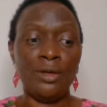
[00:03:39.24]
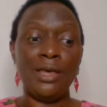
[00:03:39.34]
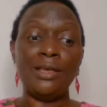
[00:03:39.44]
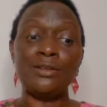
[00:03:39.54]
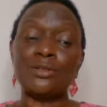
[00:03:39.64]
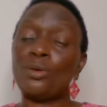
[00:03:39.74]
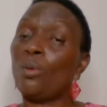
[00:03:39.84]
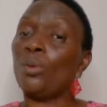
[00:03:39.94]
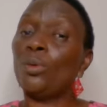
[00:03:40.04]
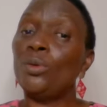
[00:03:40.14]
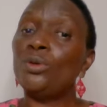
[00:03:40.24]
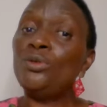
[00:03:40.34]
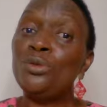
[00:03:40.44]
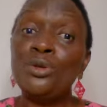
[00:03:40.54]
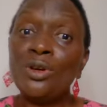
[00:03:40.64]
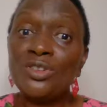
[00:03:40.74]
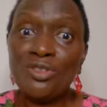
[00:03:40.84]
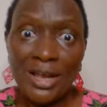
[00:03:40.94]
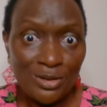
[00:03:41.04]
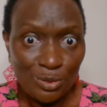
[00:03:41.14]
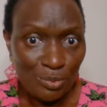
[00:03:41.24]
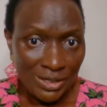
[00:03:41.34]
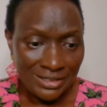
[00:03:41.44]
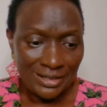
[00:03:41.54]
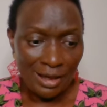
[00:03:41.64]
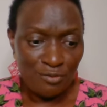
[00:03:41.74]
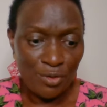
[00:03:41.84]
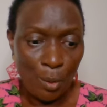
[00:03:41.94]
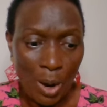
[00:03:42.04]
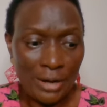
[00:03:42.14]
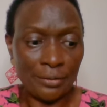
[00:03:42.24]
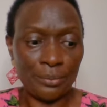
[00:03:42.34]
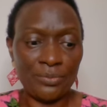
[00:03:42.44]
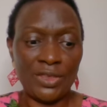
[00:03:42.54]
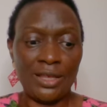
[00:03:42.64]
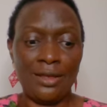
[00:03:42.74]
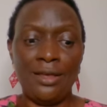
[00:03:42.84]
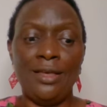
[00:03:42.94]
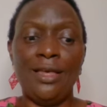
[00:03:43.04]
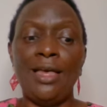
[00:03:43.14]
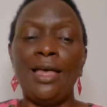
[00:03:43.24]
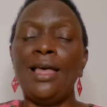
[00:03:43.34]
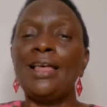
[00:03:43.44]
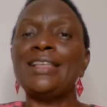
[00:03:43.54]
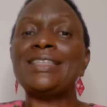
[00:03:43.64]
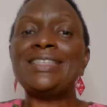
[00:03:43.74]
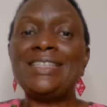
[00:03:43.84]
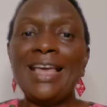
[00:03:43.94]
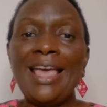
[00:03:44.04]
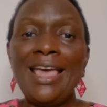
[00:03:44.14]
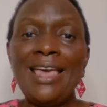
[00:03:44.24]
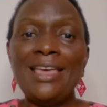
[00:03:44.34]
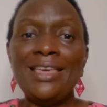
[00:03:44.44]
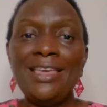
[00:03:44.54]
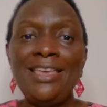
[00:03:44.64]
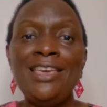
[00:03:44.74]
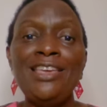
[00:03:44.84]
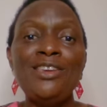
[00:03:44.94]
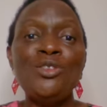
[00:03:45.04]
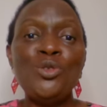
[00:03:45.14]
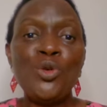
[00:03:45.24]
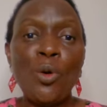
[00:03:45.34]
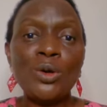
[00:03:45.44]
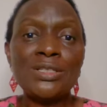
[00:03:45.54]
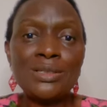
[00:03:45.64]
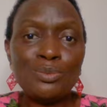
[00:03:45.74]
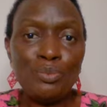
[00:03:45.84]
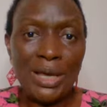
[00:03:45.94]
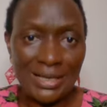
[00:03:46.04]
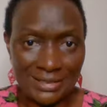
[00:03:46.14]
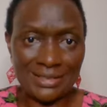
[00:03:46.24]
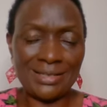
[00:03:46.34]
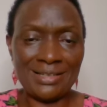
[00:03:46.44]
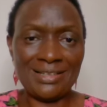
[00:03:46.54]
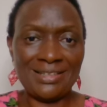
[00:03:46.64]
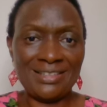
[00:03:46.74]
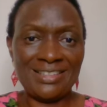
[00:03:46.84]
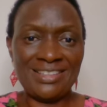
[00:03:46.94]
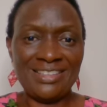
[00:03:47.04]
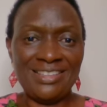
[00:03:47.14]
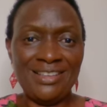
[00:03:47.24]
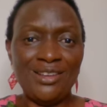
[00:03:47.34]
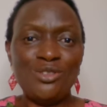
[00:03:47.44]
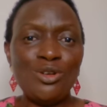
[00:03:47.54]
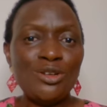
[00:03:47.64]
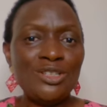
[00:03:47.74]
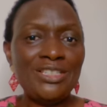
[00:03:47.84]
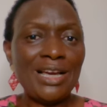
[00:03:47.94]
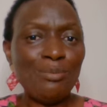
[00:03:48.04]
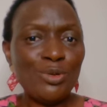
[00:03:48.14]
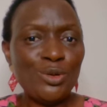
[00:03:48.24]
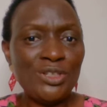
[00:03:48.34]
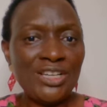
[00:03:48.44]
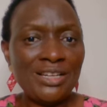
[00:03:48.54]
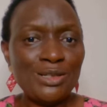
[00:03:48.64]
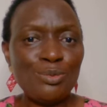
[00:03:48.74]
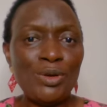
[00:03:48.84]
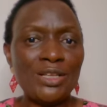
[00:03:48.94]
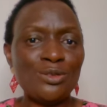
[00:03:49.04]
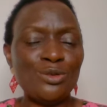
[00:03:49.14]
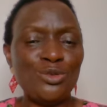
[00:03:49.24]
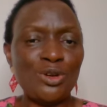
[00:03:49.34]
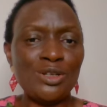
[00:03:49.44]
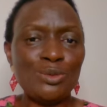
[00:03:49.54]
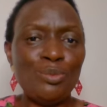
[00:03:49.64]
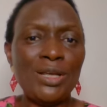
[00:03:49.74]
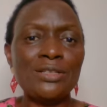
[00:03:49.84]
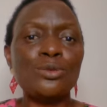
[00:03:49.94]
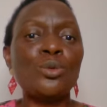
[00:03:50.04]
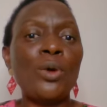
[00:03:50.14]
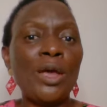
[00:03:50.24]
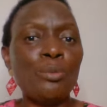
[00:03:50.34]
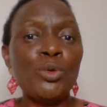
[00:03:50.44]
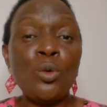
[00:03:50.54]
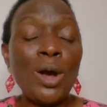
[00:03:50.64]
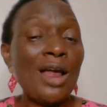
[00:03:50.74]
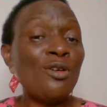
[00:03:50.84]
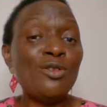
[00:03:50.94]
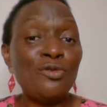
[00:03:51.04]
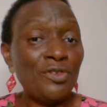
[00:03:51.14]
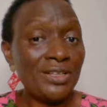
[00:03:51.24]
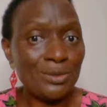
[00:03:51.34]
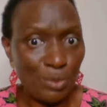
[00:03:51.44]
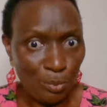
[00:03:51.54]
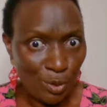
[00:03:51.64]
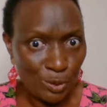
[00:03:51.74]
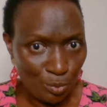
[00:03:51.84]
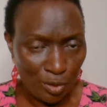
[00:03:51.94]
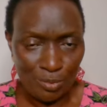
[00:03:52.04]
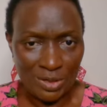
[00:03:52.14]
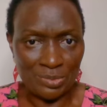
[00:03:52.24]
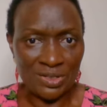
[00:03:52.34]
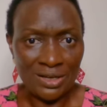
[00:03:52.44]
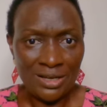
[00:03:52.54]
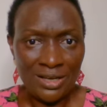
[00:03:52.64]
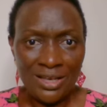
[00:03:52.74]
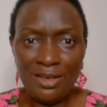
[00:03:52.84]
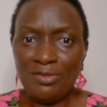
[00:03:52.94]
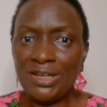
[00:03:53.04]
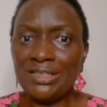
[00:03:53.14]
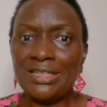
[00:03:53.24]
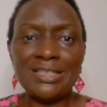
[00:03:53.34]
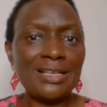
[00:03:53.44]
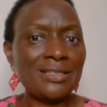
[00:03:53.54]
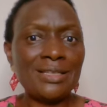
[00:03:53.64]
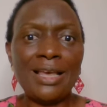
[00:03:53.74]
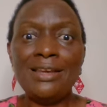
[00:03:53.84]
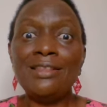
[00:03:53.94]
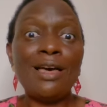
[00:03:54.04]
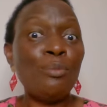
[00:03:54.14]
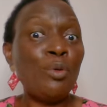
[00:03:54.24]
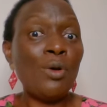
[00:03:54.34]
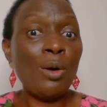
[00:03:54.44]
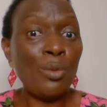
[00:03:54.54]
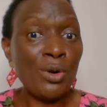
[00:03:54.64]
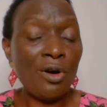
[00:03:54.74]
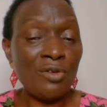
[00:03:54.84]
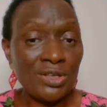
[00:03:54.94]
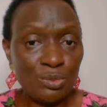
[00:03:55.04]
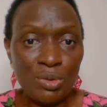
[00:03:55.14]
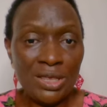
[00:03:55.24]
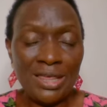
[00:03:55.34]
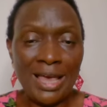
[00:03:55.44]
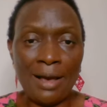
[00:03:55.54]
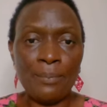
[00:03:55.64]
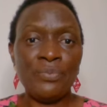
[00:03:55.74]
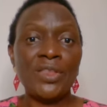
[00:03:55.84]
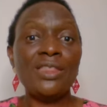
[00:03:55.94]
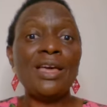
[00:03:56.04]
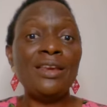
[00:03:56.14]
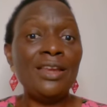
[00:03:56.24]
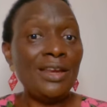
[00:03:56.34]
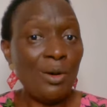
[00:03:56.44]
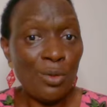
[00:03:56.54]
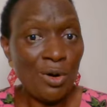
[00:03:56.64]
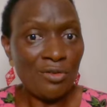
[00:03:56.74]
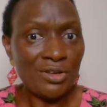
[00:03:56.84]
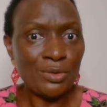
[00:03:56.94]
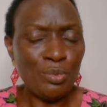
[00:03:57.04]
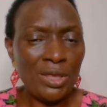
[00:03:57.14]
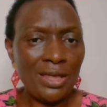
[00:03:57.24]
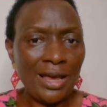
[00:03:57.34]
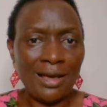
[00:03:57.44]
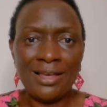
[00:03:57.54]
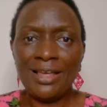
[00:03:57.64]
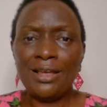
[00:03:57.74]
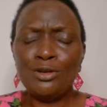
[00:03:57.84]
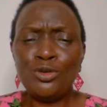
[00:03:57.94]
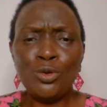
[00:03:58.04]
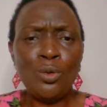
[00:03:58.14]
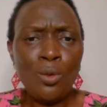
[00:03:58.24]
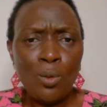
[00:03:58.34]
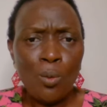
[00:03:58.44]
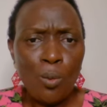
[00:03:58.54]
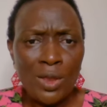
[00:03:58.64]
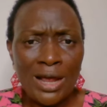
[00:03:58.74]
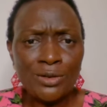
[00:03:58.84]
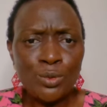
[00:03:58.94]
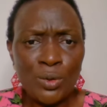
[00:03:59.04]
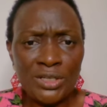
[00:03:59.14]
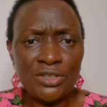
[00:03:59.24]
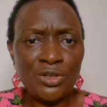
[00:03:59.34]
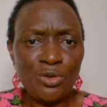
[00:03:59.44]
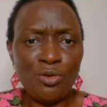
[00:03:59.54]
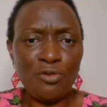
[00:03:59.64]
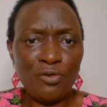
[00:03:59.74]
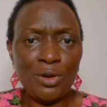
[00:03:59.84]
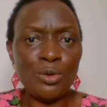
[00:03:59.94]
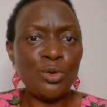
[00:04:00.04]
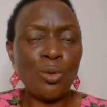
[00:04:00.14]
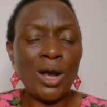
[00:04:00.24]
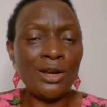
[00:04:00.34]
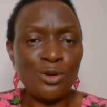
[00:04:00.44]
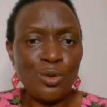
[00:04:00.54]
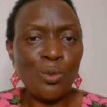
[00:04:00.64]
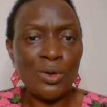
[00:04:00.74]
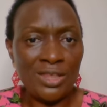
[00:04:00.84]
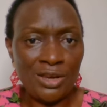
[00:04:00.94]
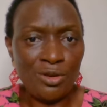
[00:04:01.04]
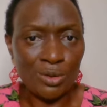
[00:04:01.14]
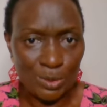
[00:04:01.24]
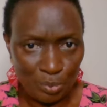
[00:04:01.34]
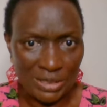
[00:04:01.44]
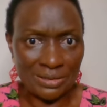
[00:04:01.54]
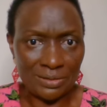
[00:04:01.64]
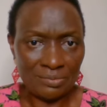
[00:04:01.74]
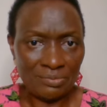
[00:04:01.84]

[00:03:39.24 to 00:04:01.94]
And so, do not try to please everyone. Stay in your space. Don't jump to Jane's place, to John's place to help. You cannot fix people's problems. Even Jesus said, the poor will always be there. The needy will always be there. Do that which you feel you can do within your space.